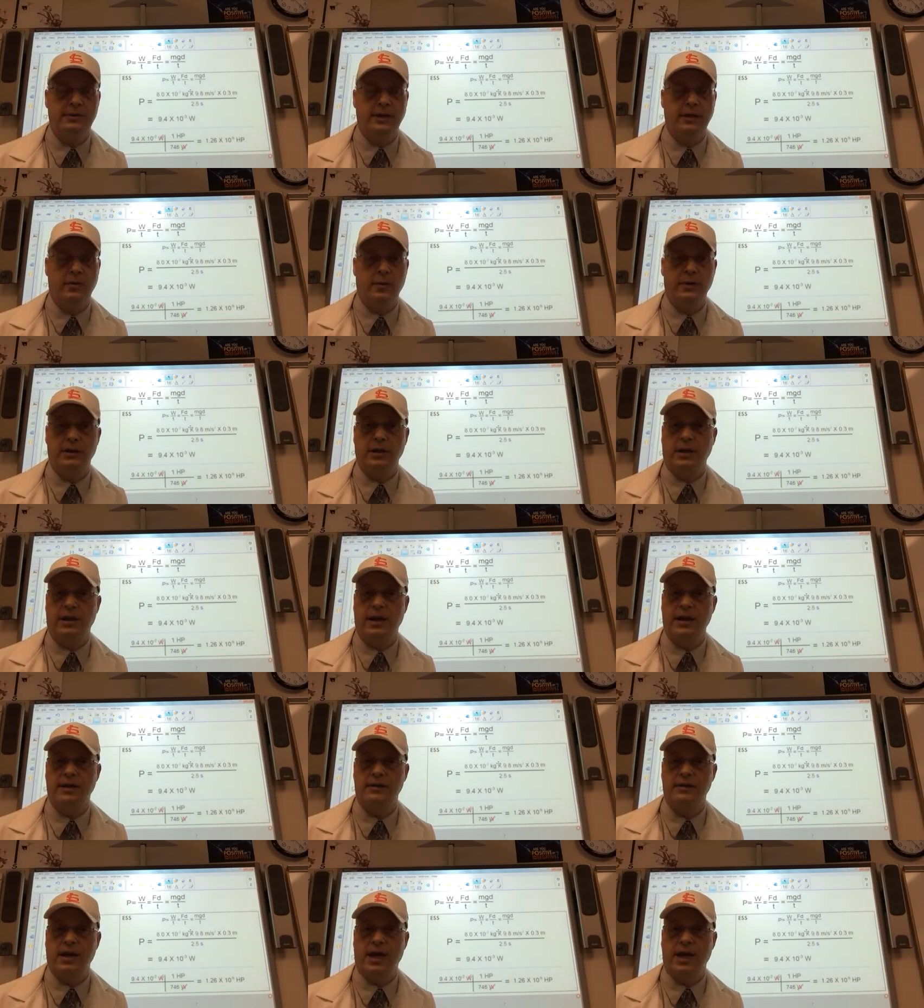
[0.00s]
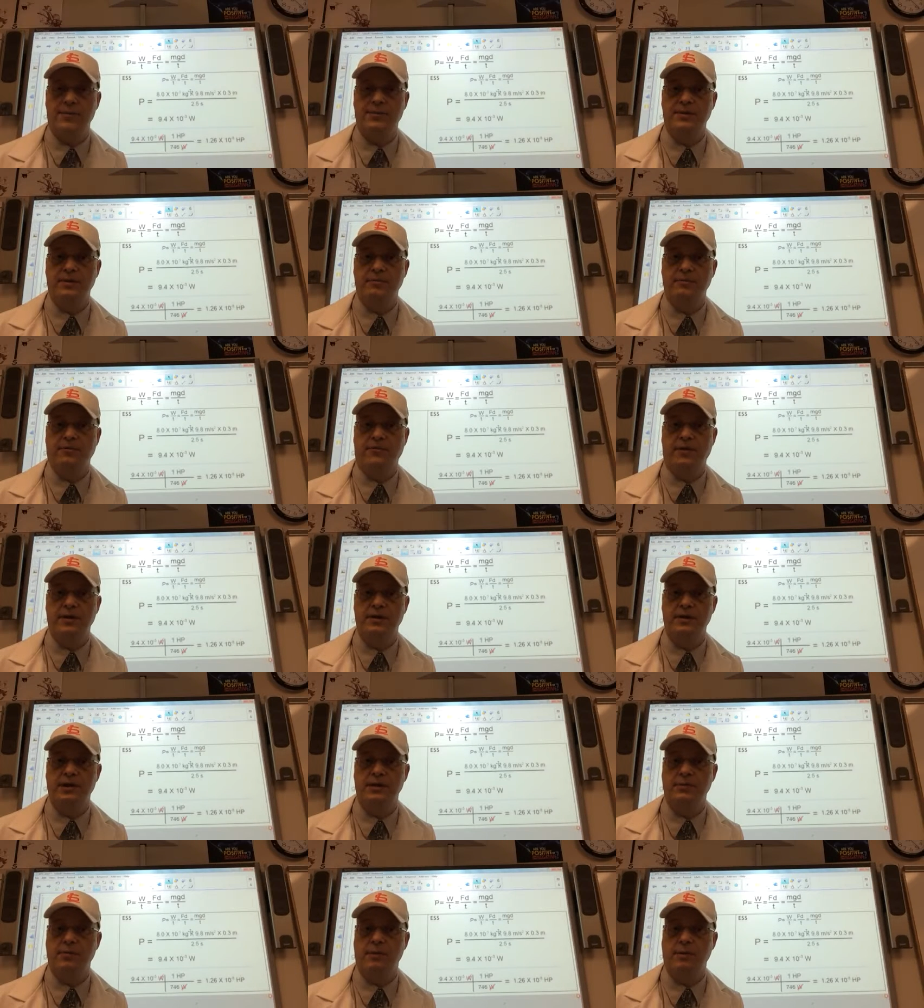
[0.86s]
deal with a lot of times in
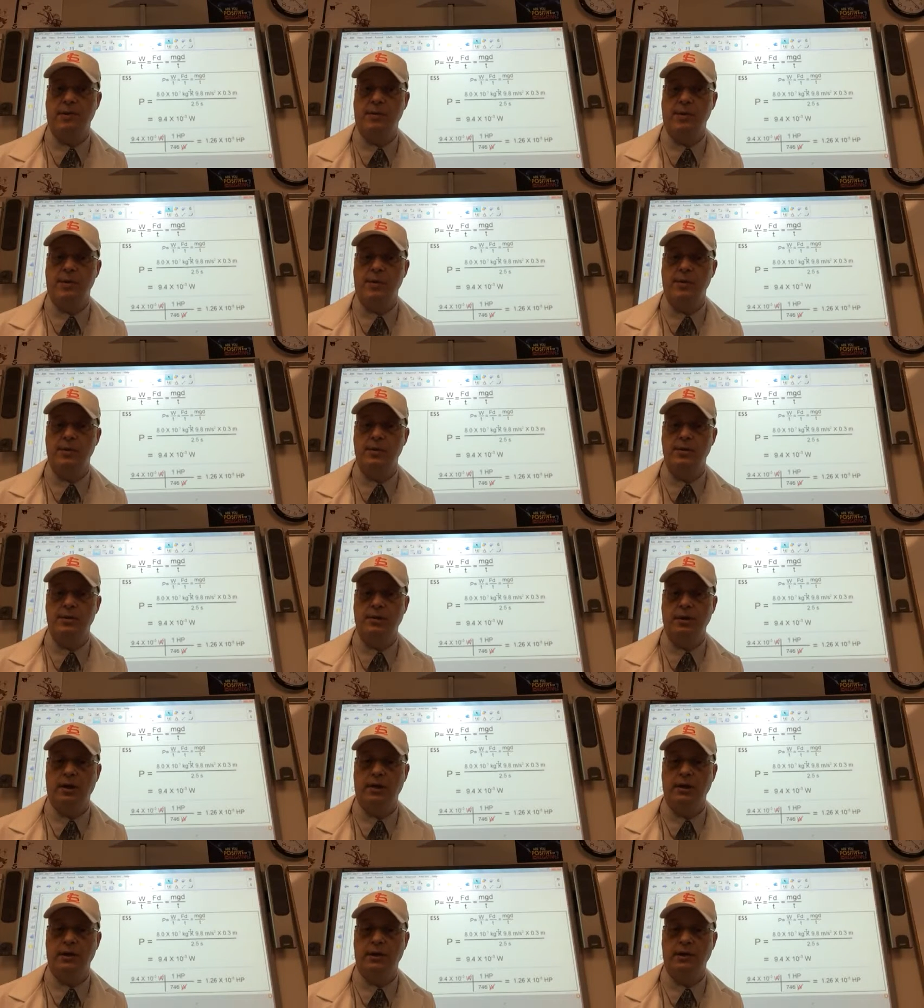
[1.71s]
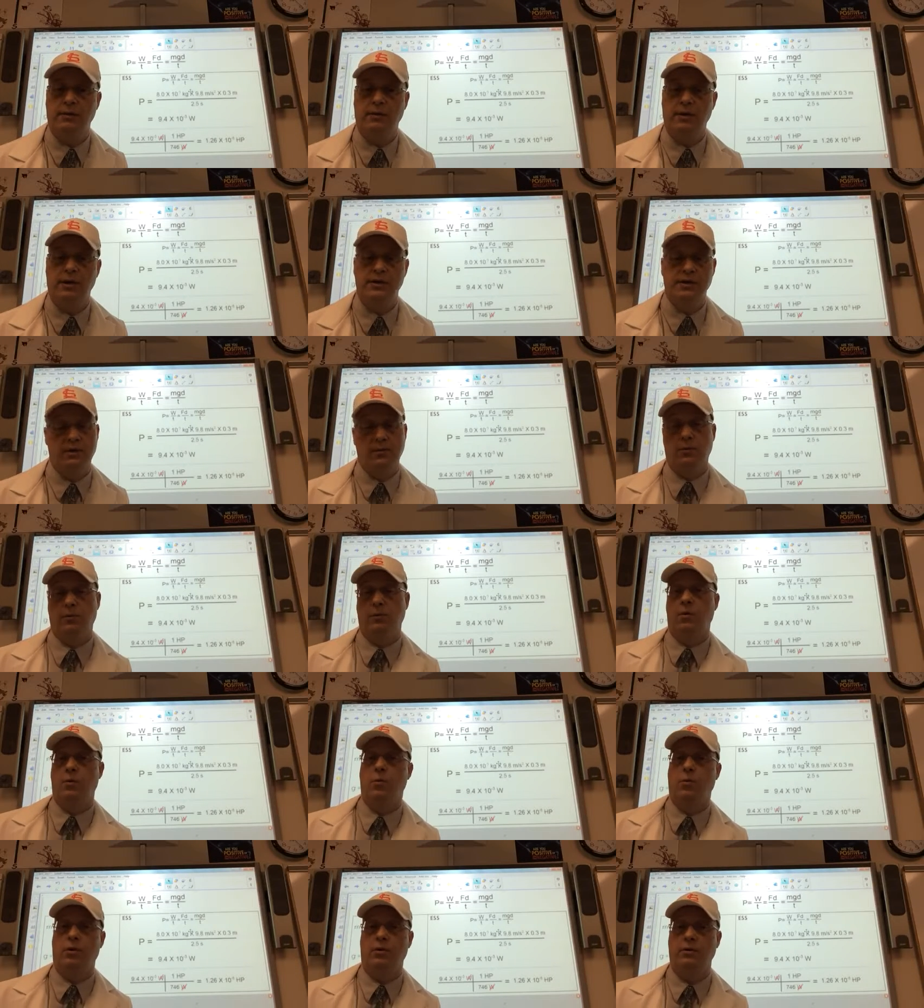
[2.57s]
physics, and maybe we should, because in the
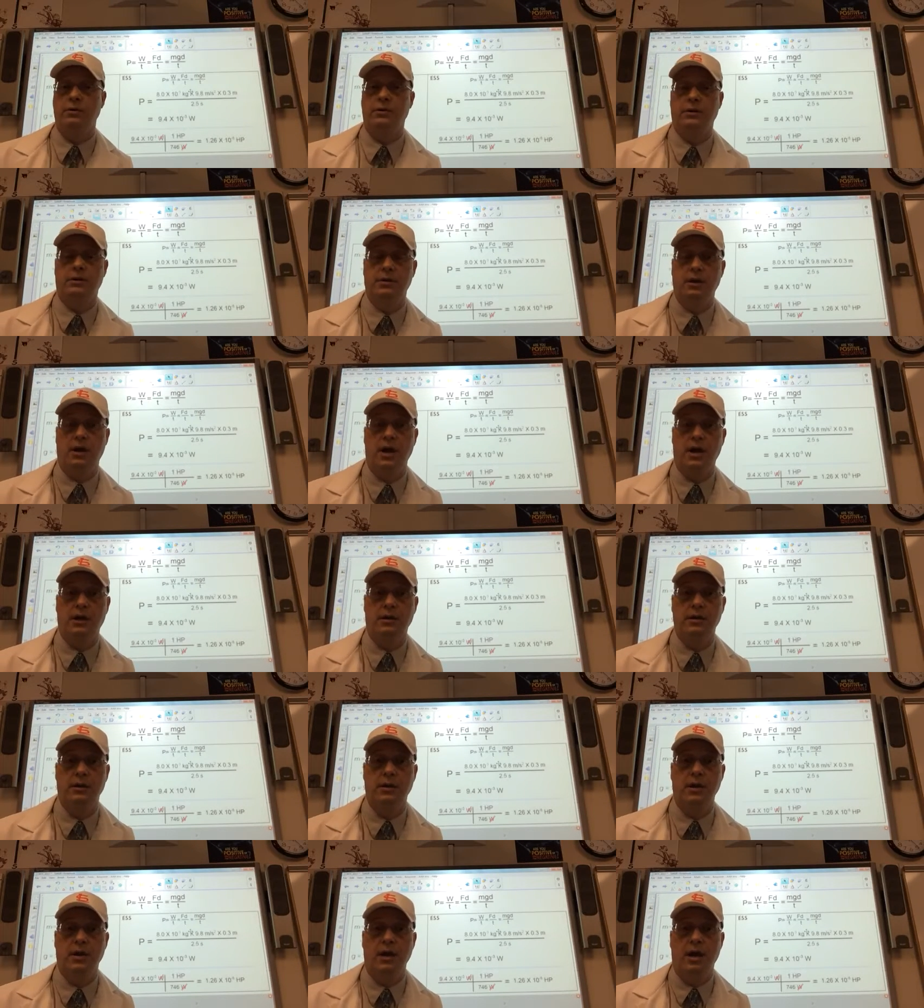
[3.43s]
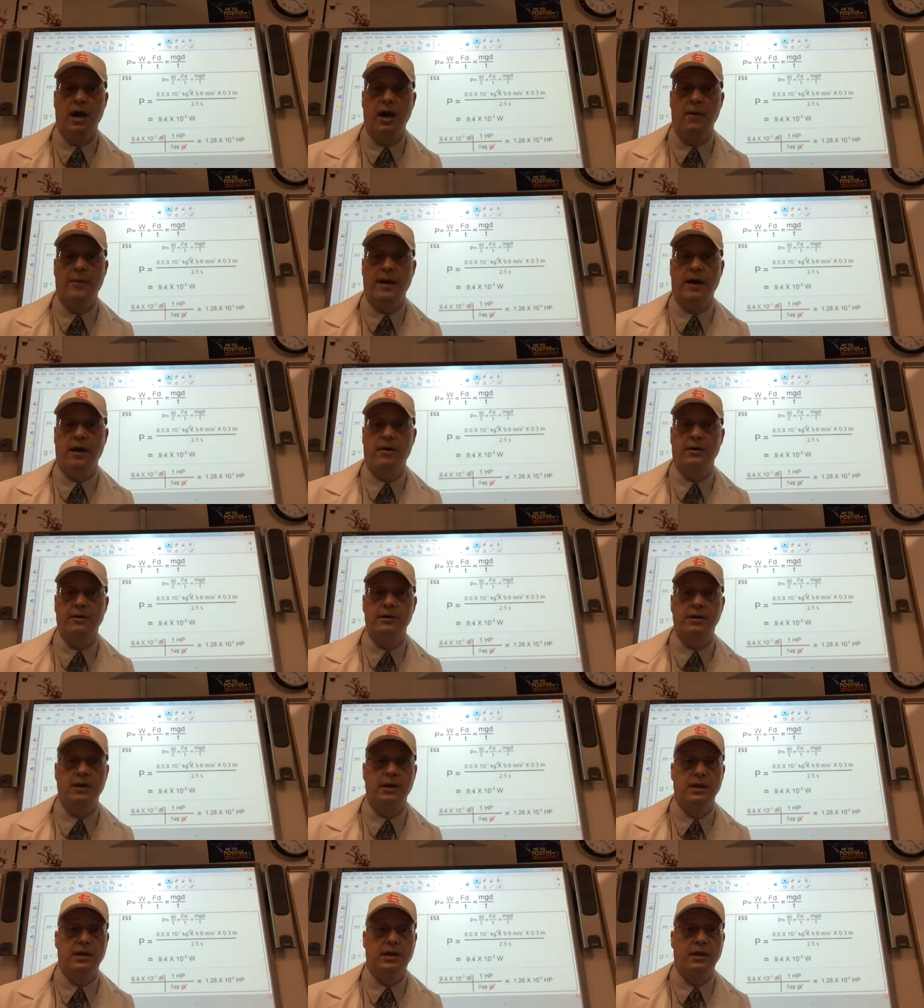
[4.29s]
real world you talk
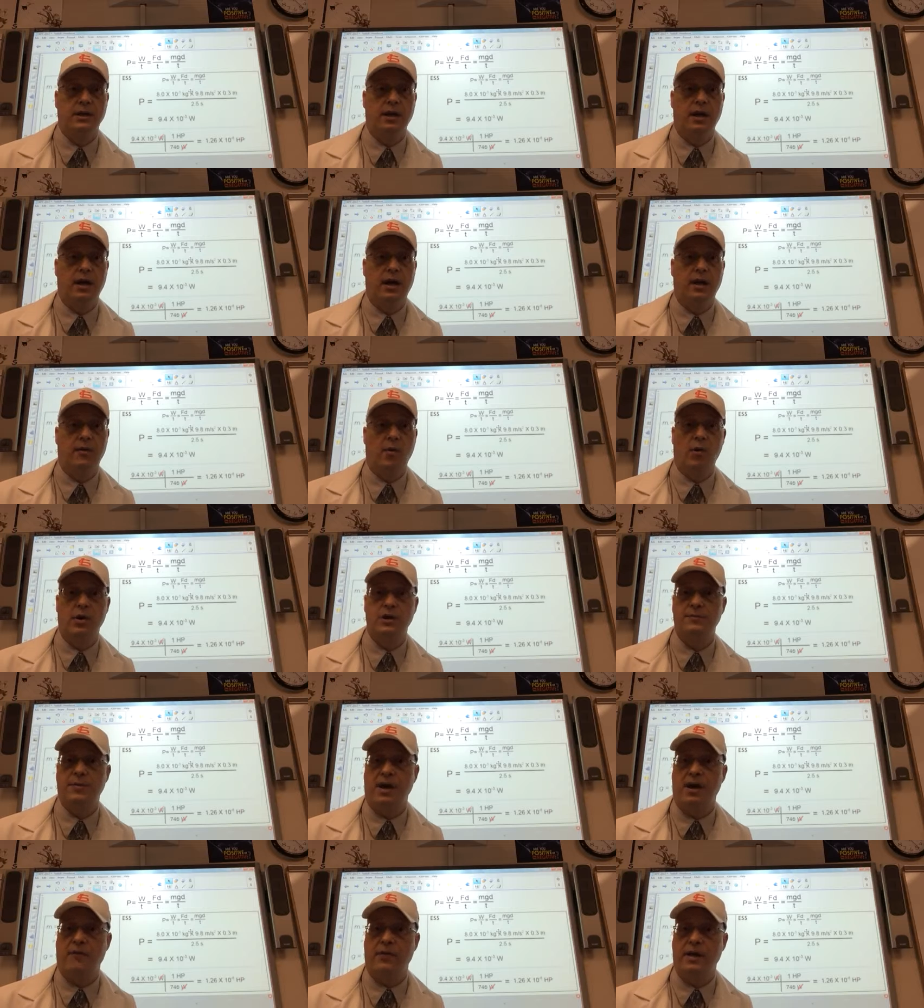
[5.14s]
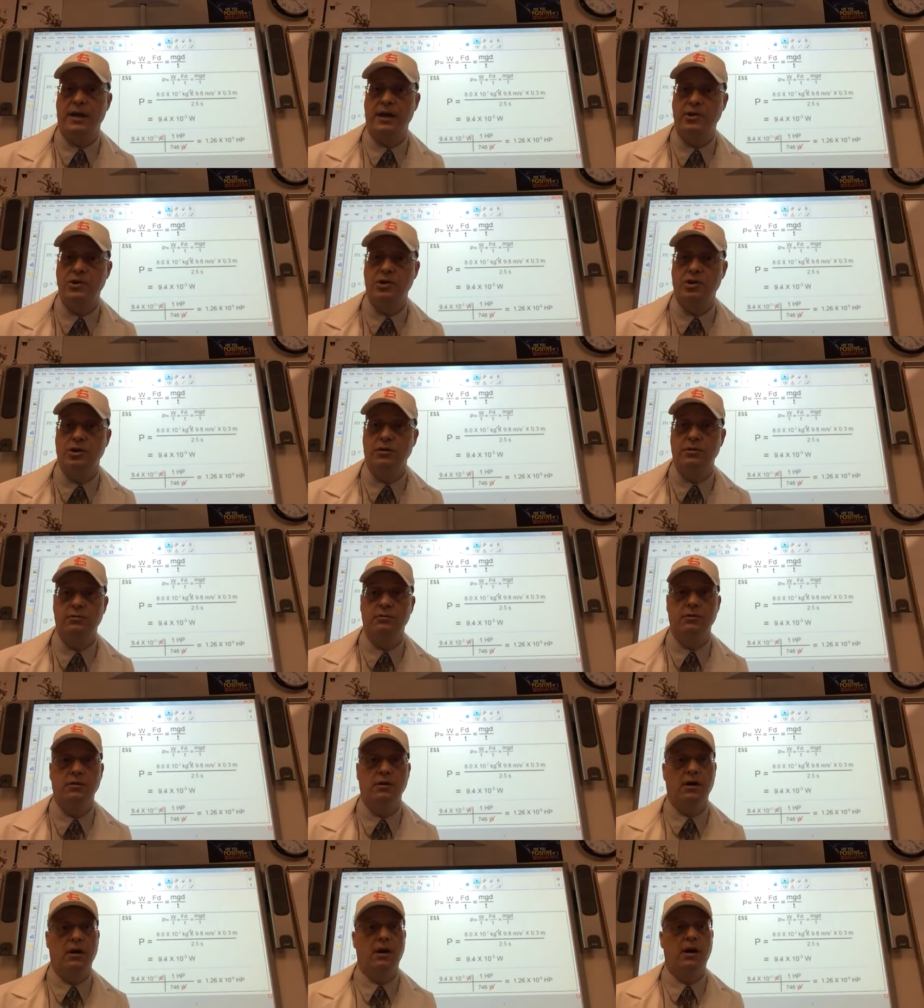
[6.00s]
about horsepower of an
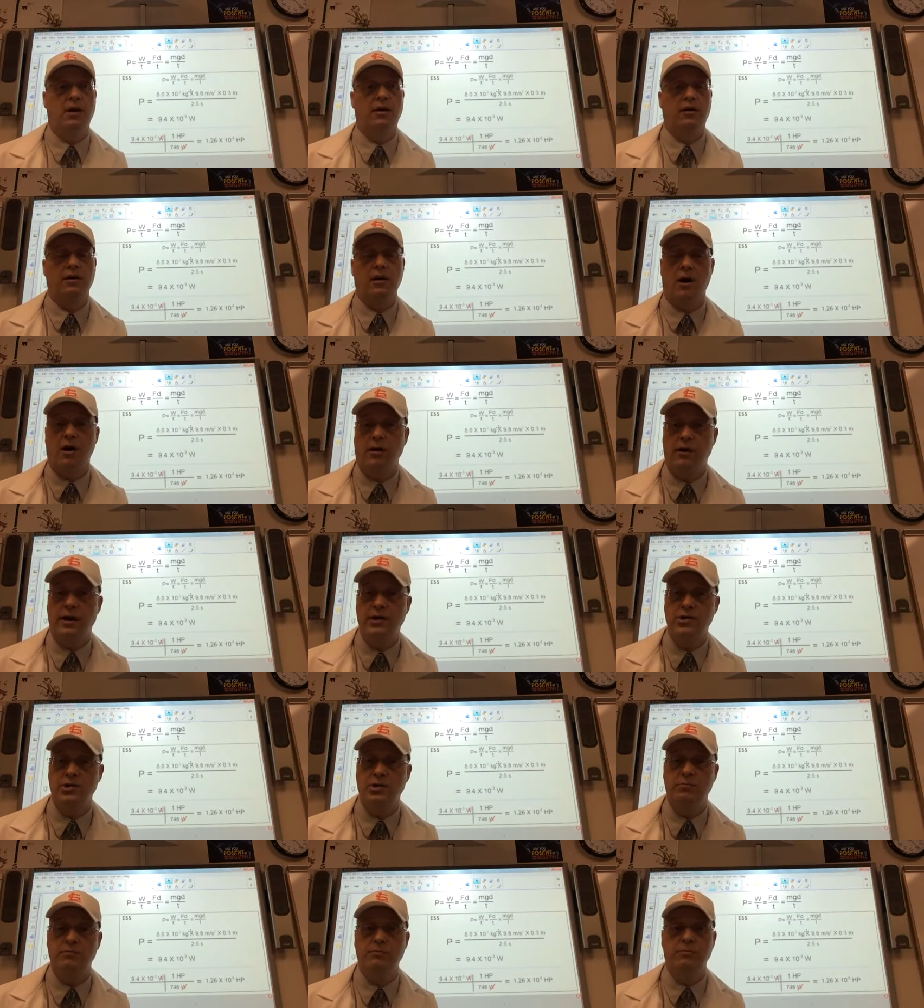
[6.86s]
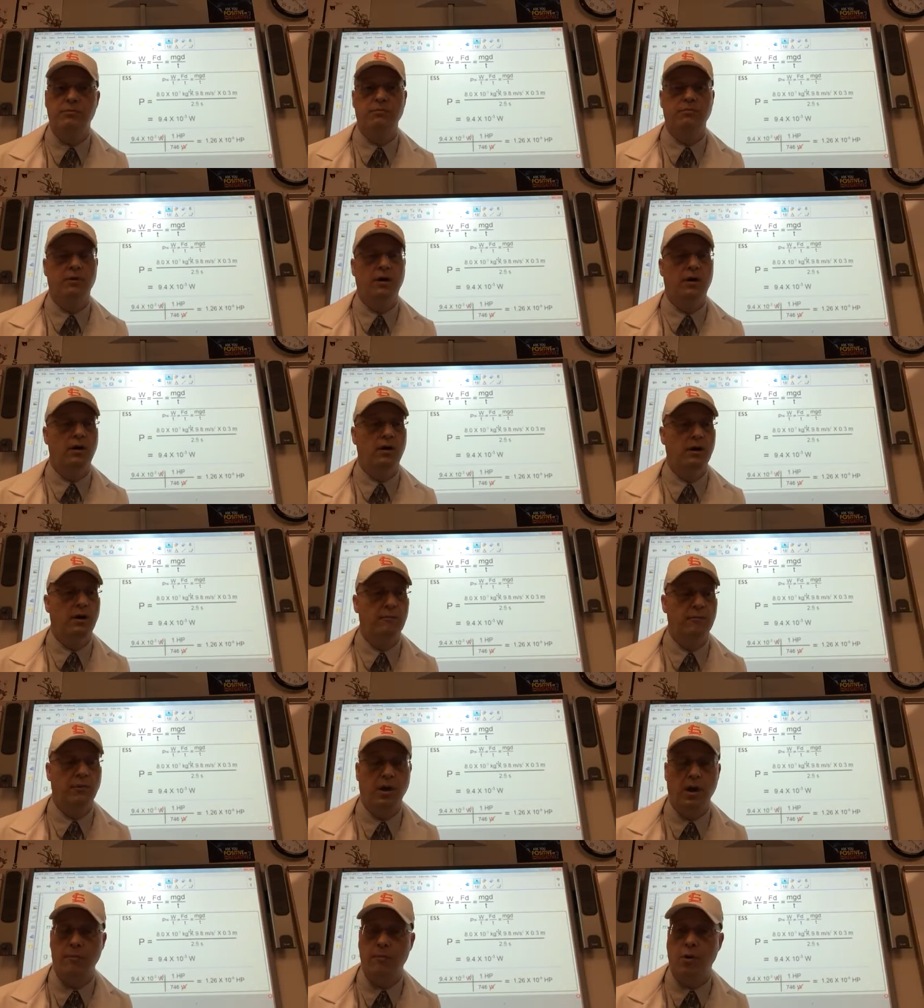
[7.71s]
engine, car engine,
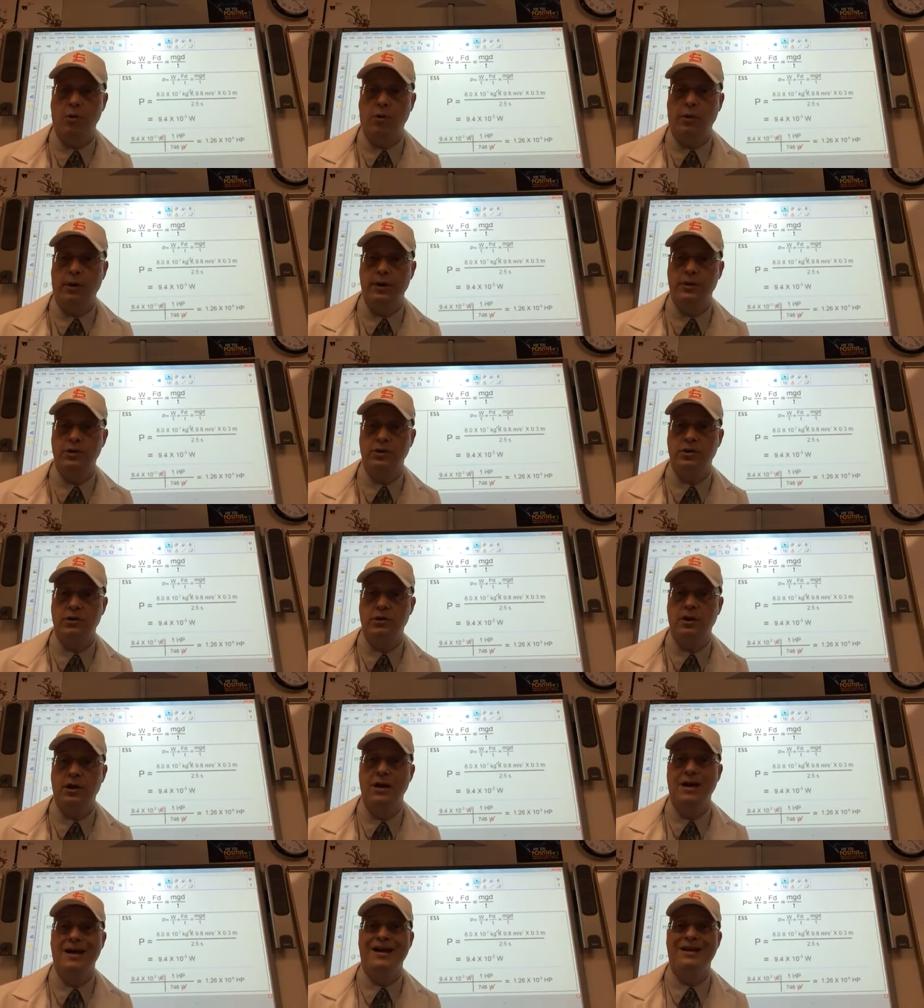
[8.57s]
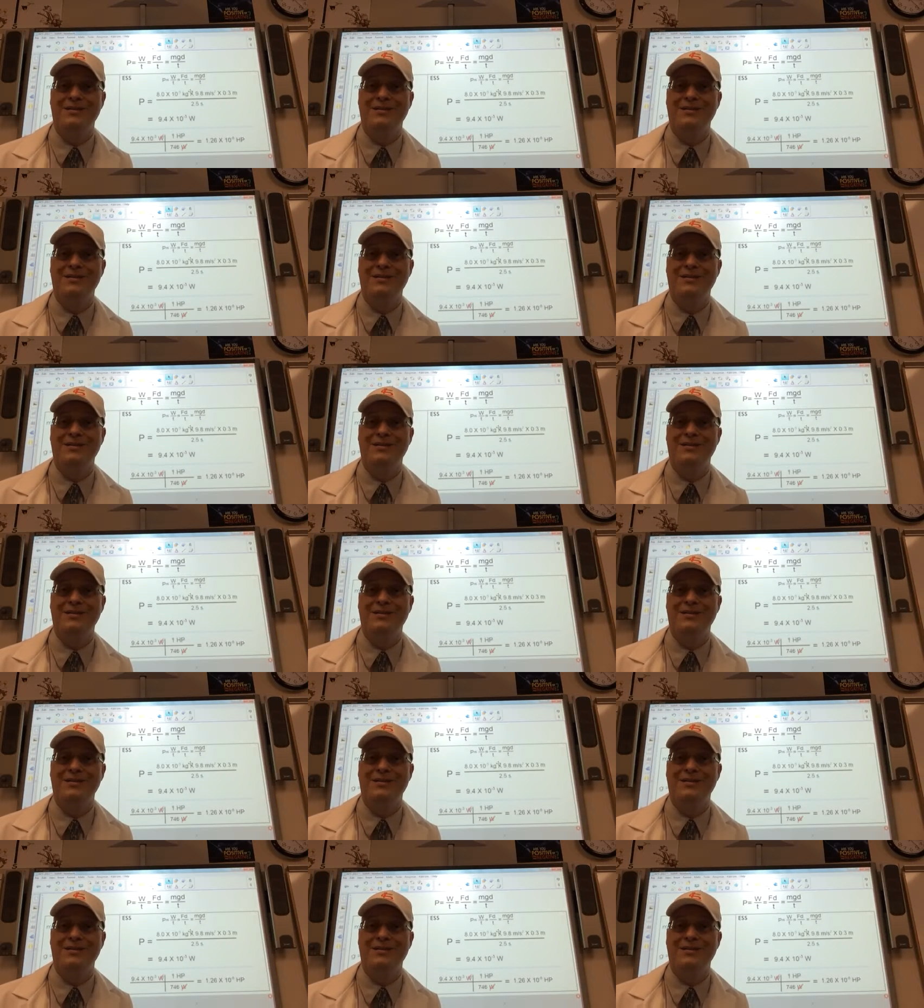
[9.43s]
lawnmower engine.